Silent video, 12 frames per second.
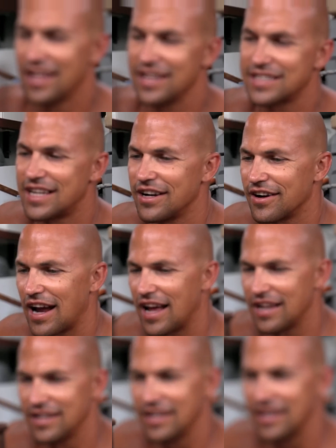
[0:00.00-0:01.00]
This gear
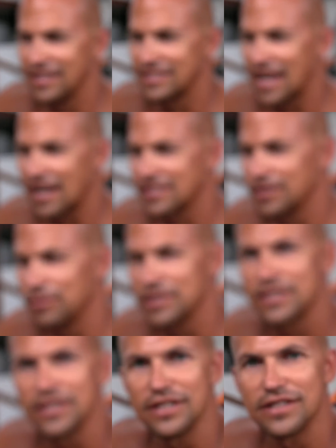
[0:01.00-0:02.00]
head is actually what
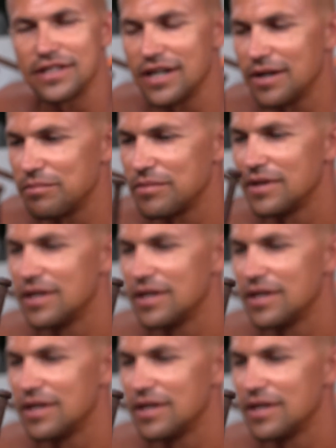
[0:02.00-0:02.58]
seized up.